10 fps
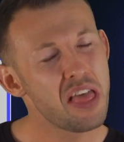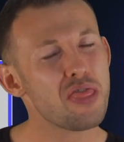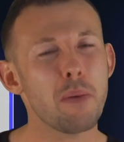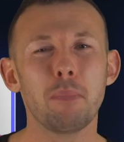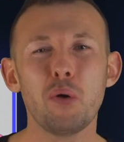
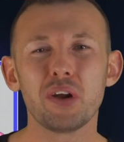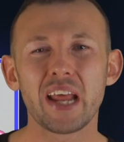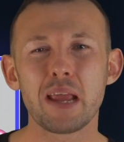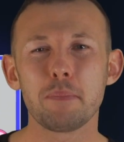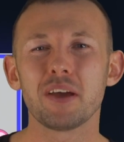the Bored
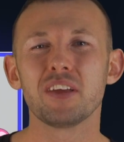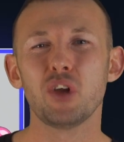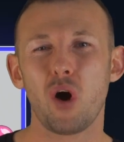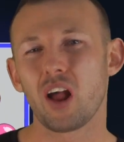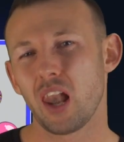Ape Yacht